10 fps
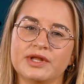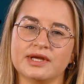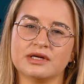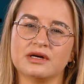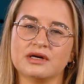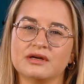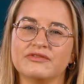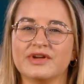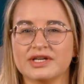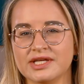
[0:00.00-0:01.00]
there are
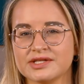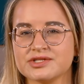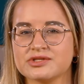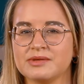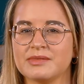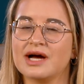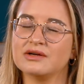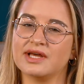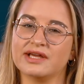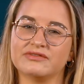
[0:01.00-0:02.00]
very extreme
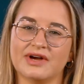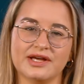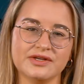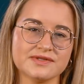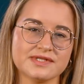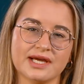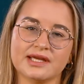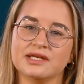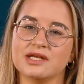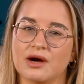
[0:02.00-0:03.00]
outlier values that
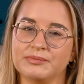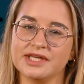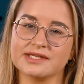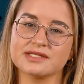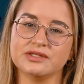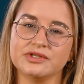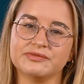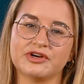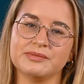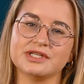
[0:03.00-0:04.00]
cannot be
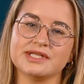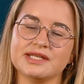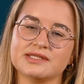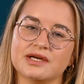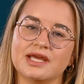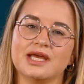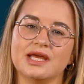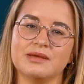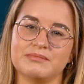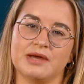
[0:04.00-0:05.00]
excluded from your data,
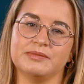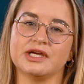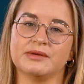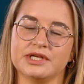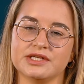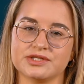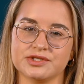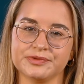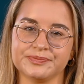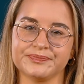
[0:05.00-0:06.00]
it might become an issue.